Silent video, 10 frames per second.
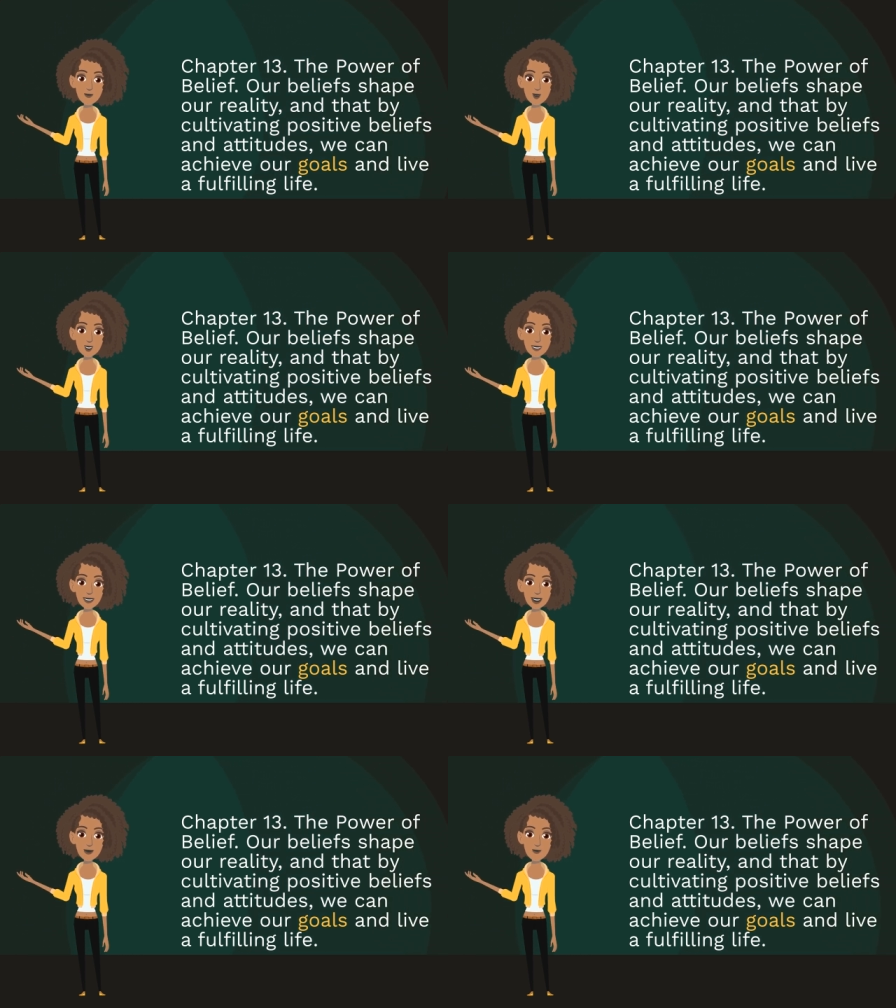we can
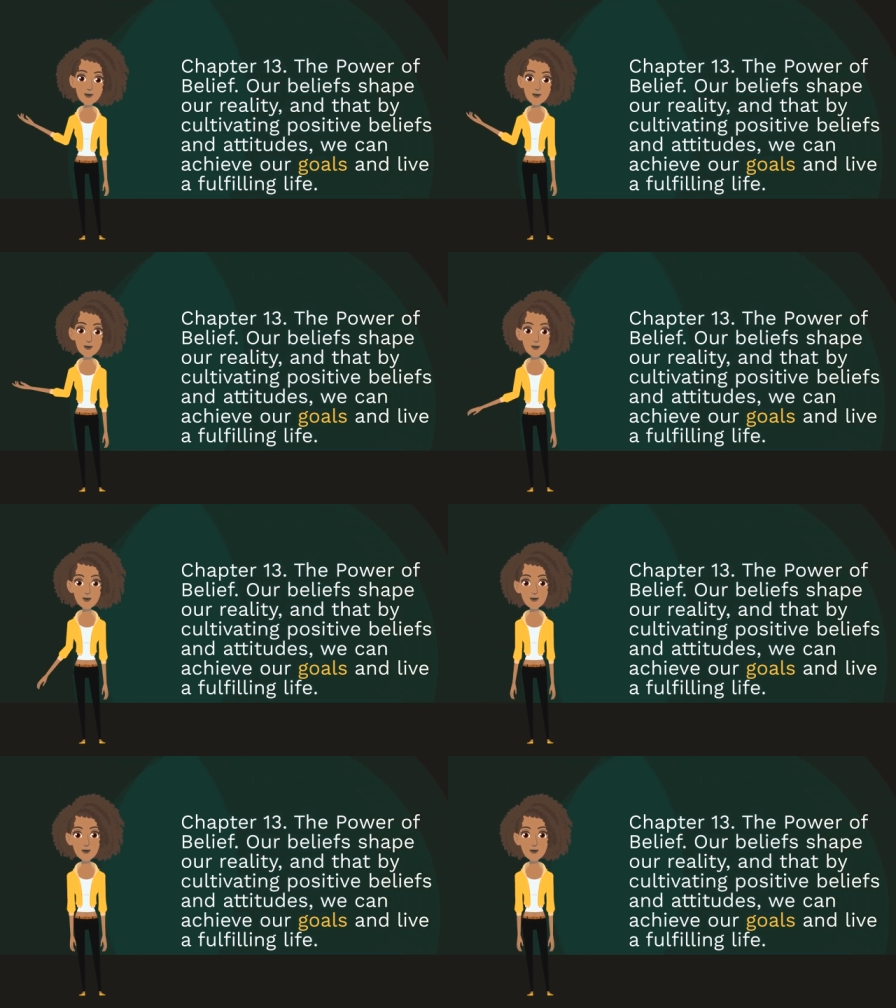achieve our
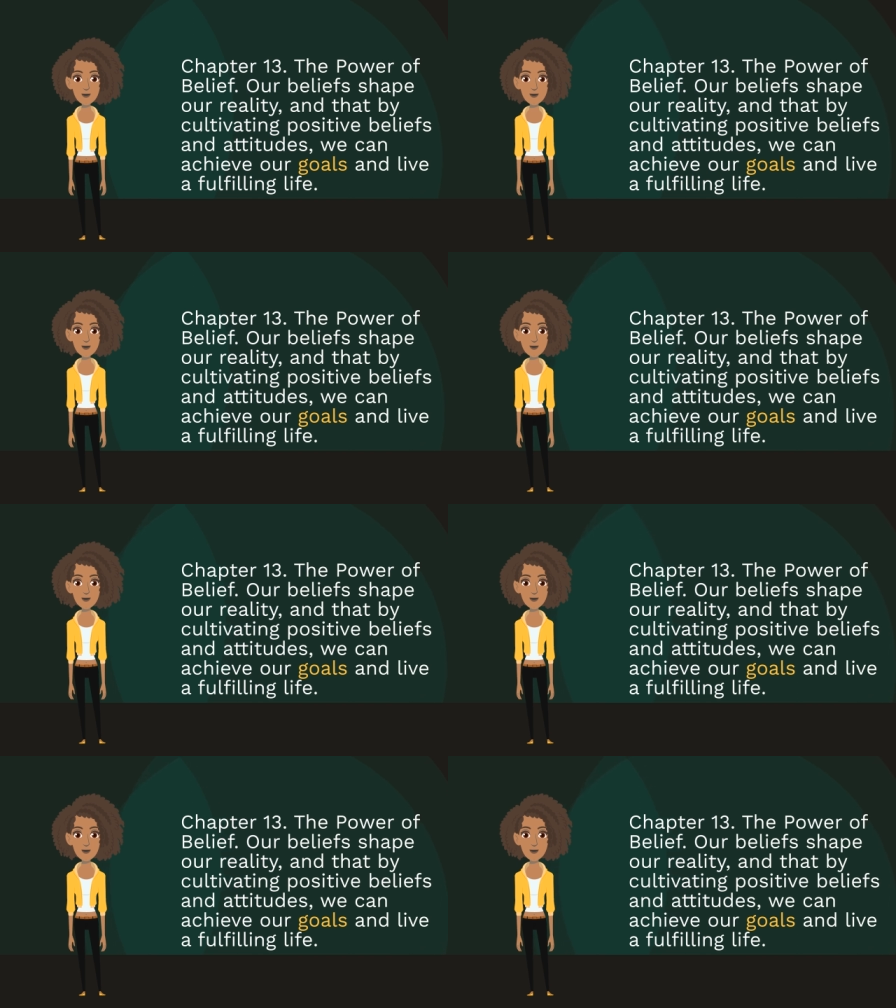goals and live a
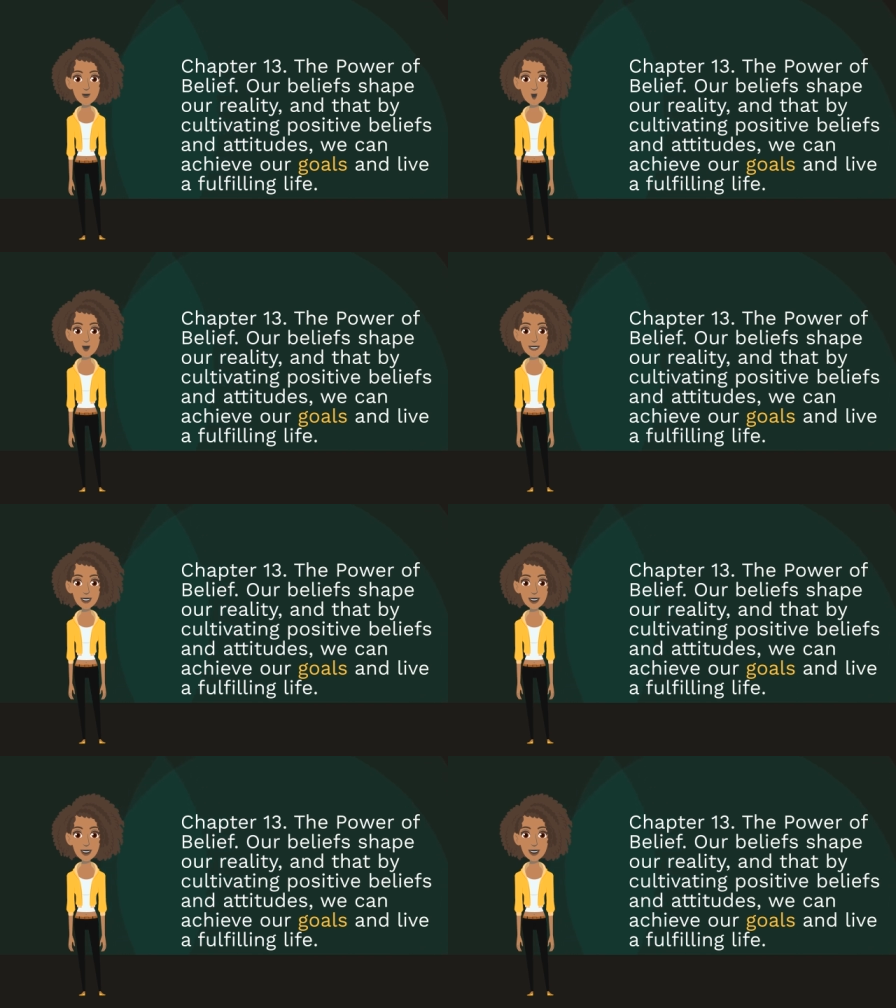fulfilling life.